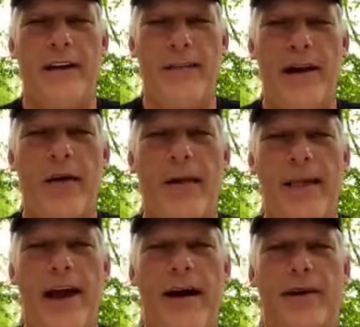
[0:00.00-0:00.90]
I'm not on my
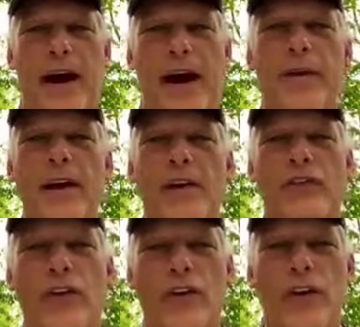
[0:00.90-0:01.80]
laptop,
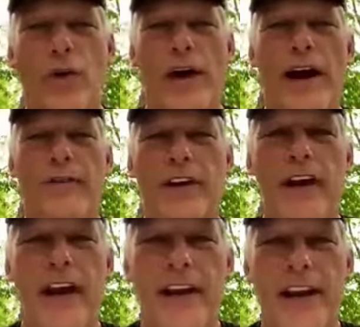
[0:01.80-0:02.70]
so you will have to
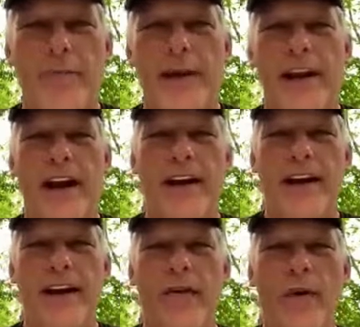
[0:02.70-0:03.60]
kind of give me an
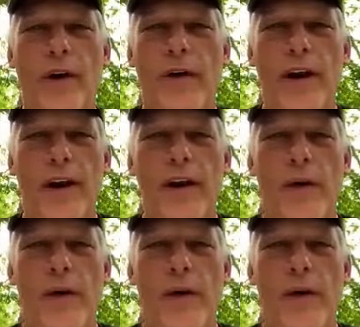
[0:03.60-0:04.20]
idea of when